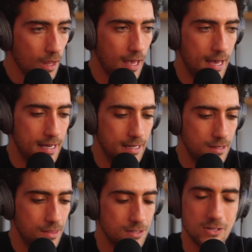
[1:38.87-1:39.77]

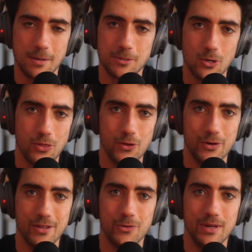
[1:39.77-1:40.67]
And this is episode
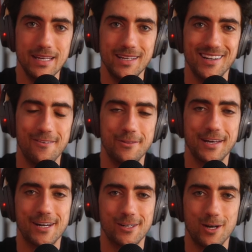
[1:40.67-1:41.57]
33 of the
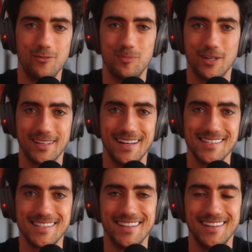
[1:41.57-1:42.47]
Uncomfy podcast.